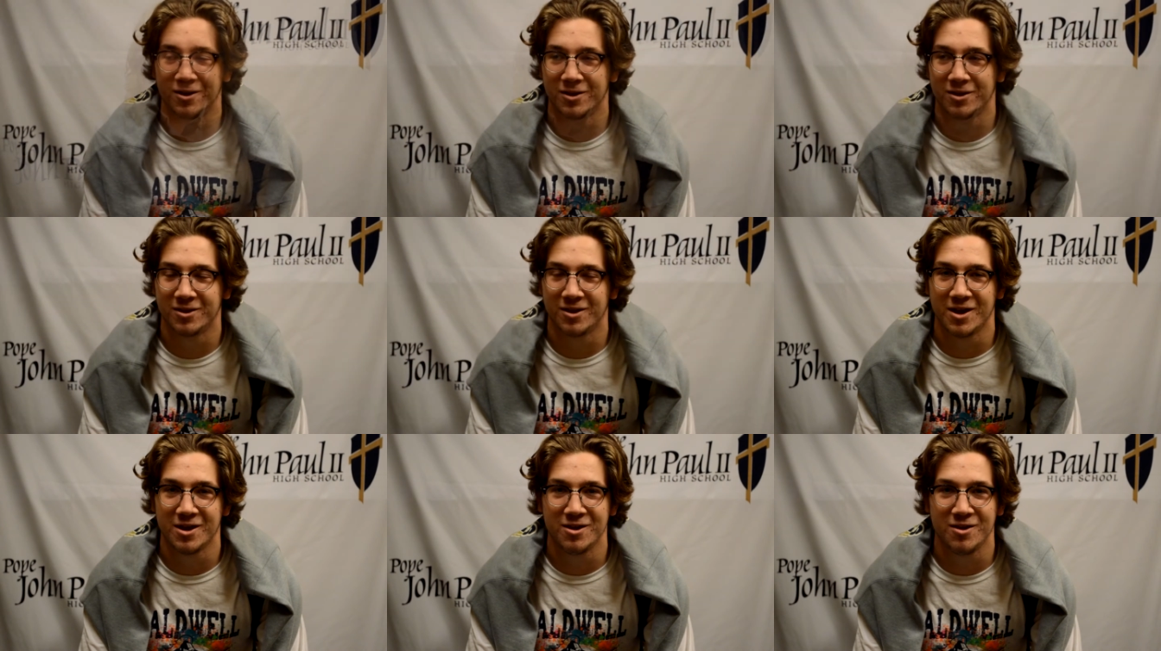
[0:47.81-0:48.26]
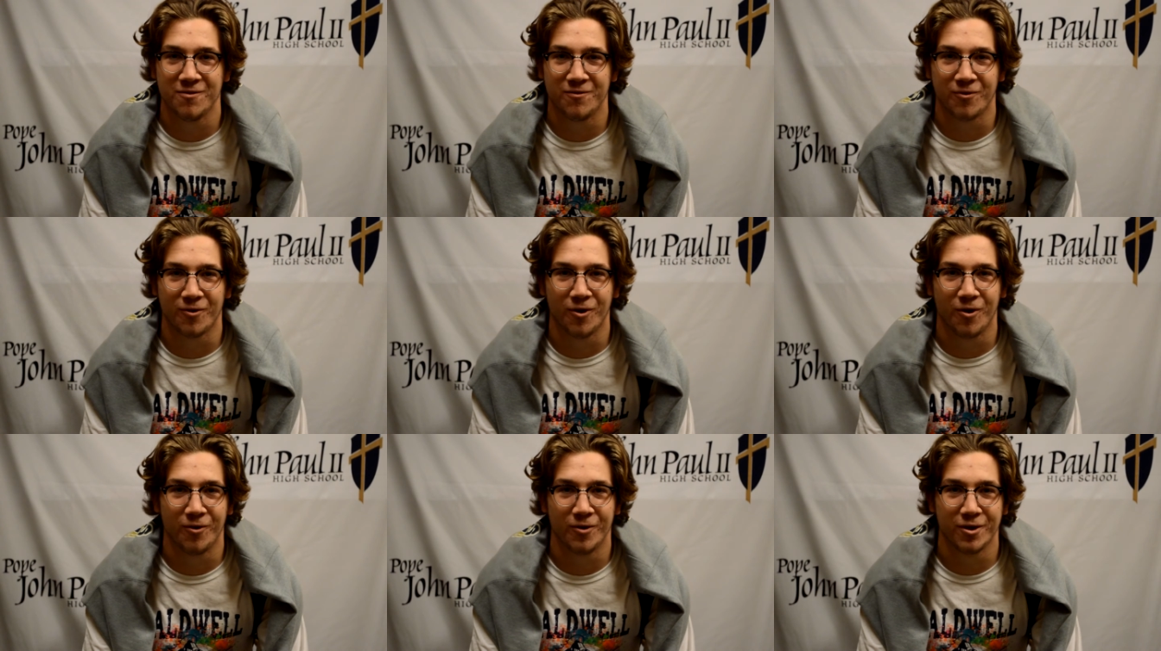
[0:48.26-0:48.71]
Thank you
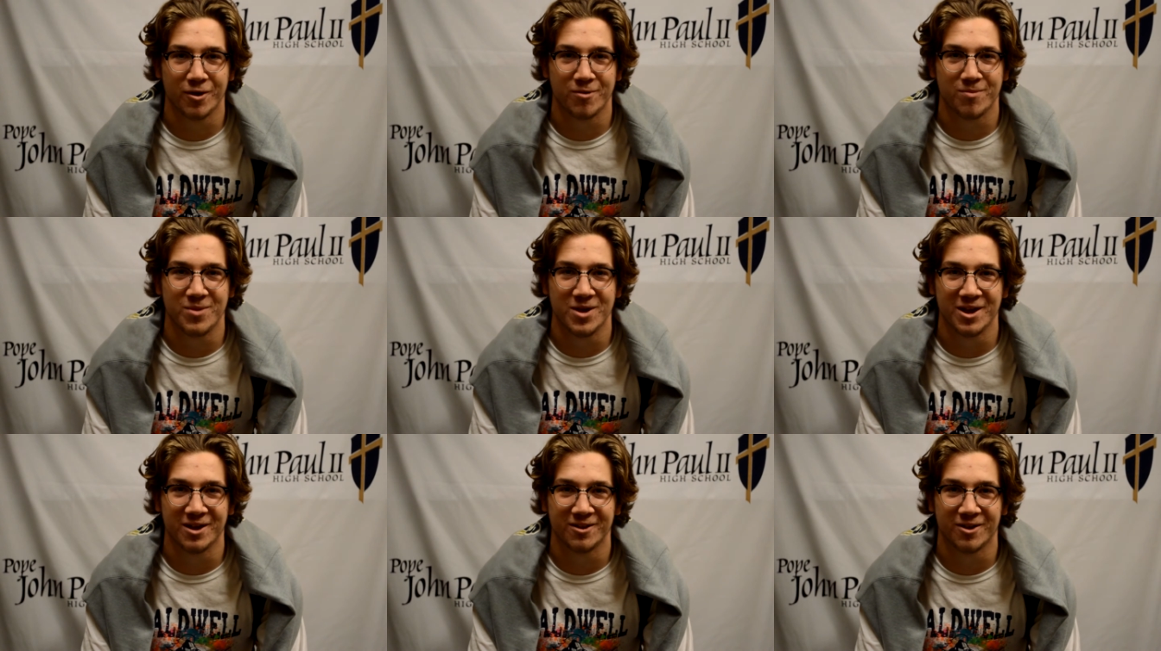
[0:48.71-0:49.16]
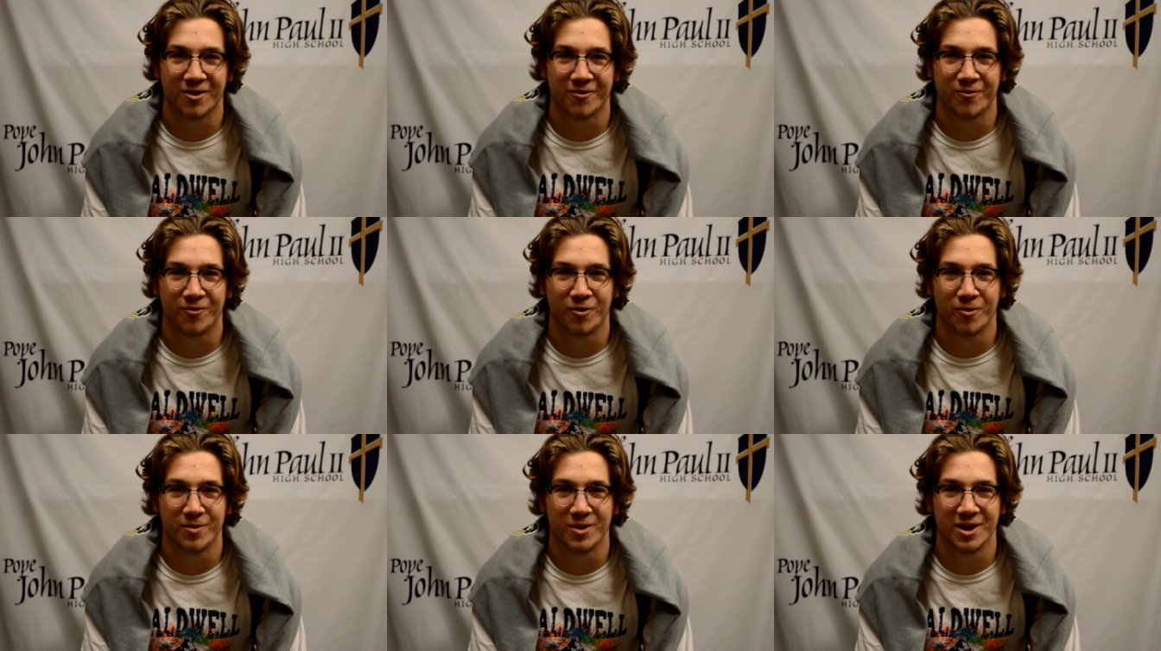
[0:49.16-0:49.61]
for always being there
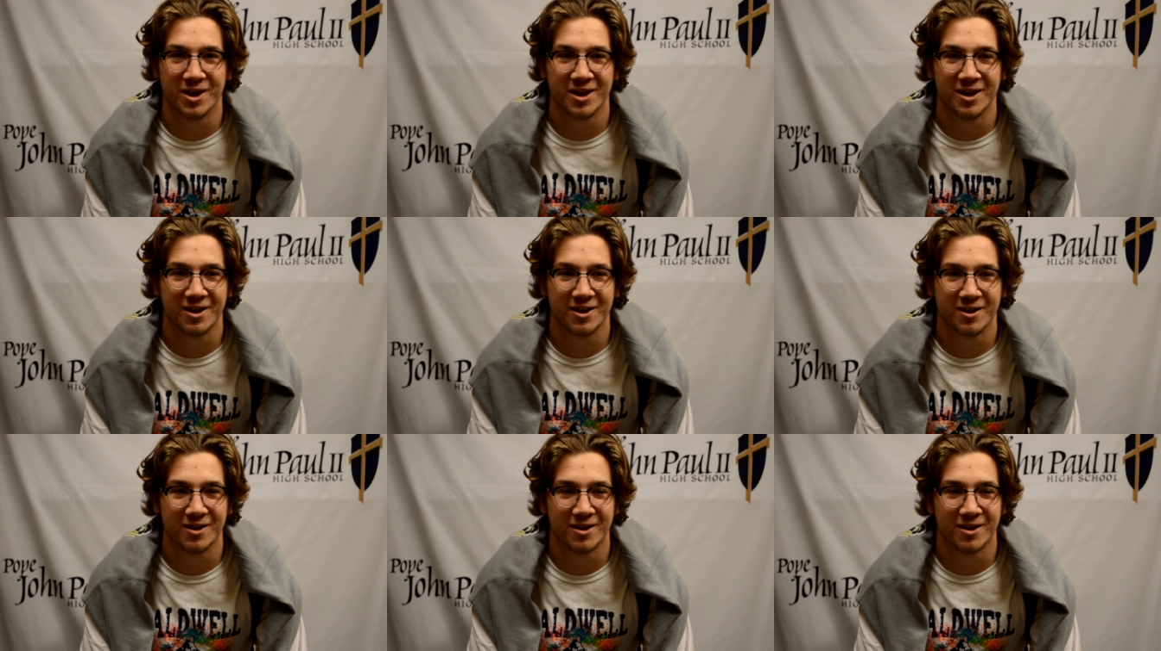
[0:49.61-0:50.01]
for me,